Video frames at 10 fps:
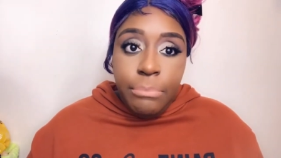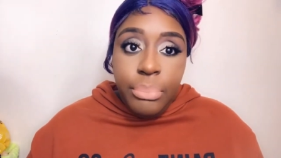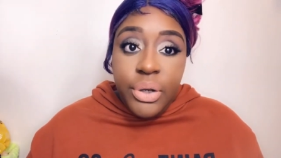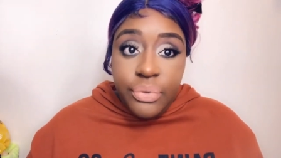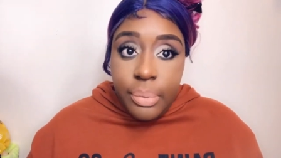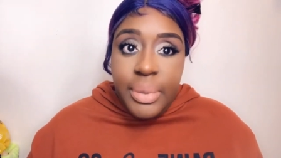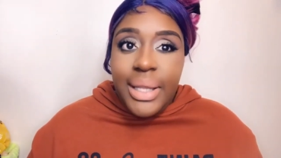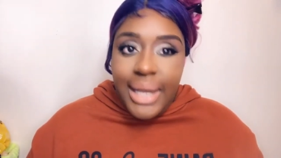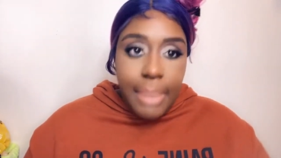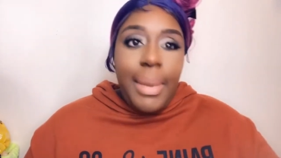But for me,
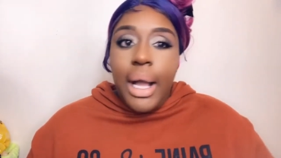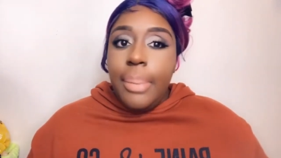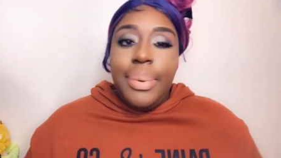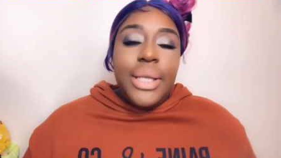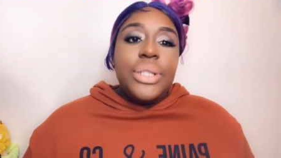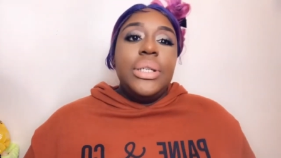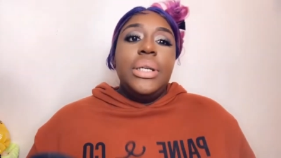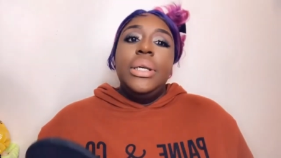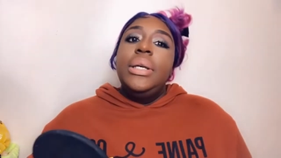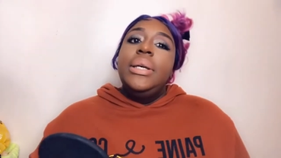like my complexion,
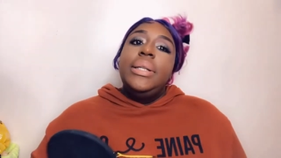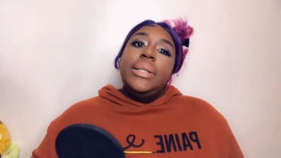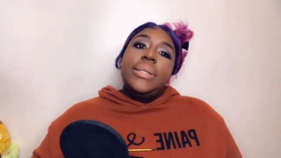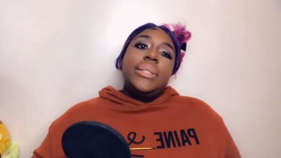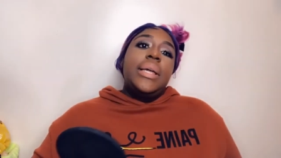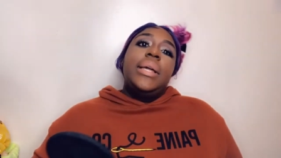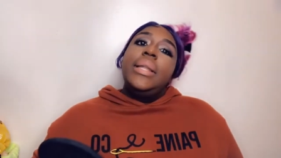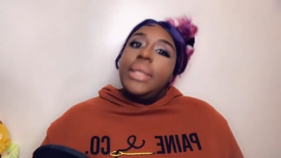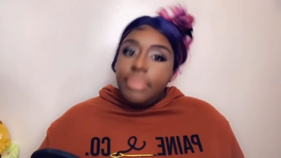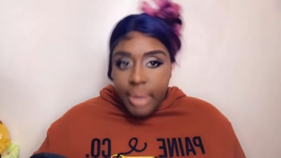this ain't
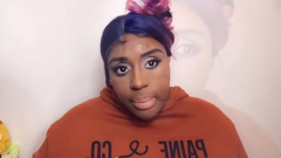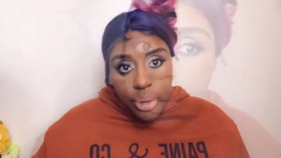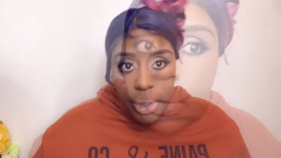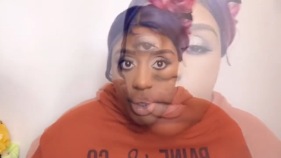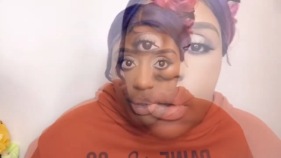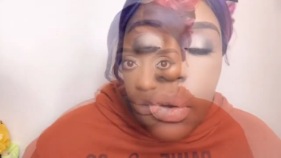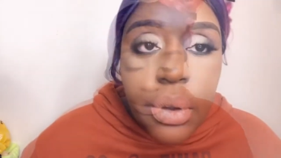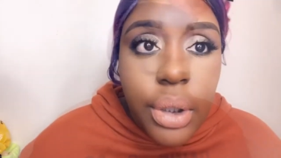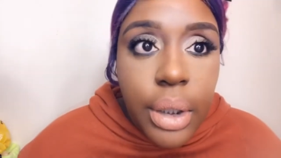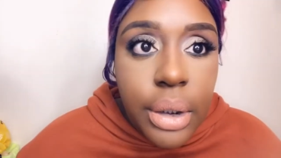it, baby girl.
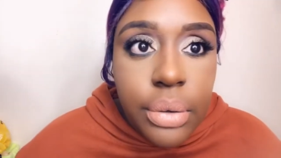Okay.